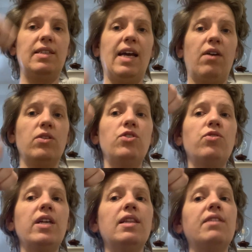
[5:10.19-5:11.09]
down a
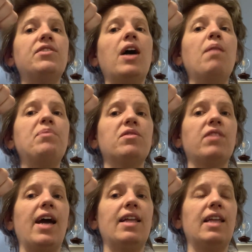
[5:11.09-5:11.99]
string, lift up your
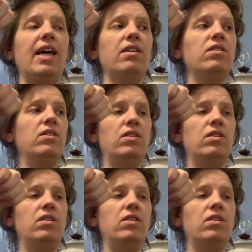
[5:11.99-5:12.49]
violin